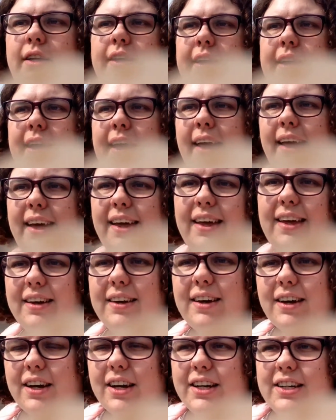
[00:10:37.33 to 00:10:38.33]
Hey
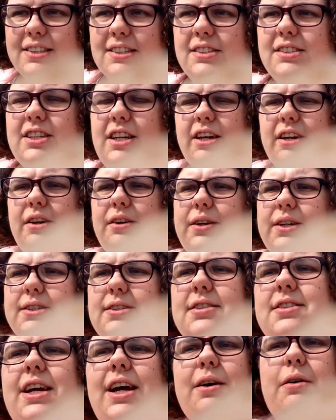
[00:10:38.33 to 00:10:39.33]
guys, so
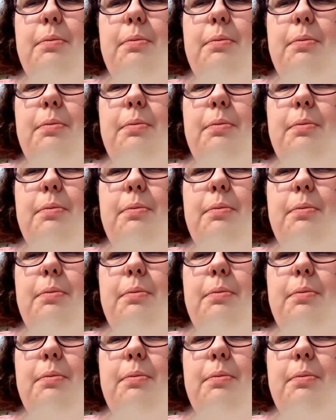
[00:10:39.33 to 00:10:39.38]
it's now